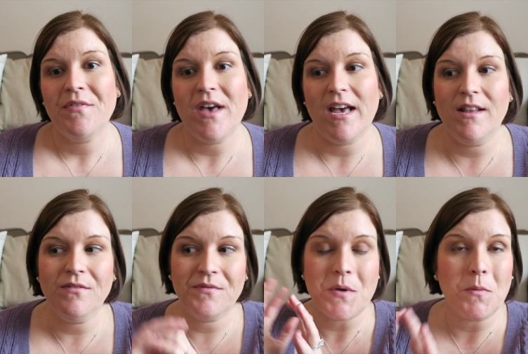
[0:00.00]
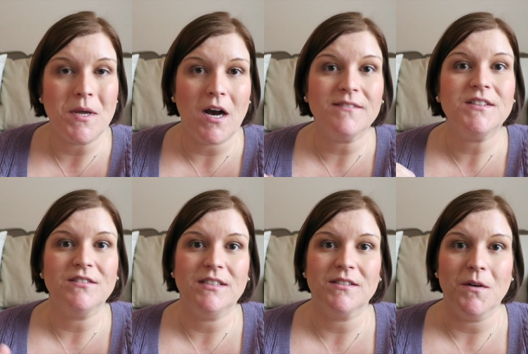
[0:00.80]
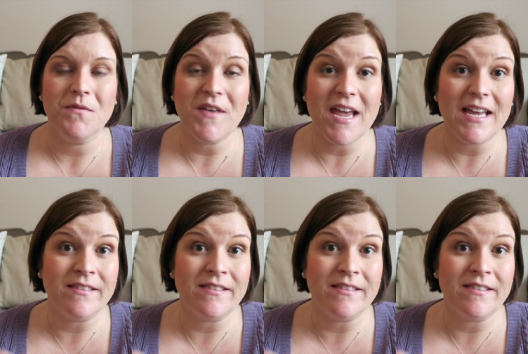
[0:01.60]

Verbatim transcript: then they'll be off doing their own thing,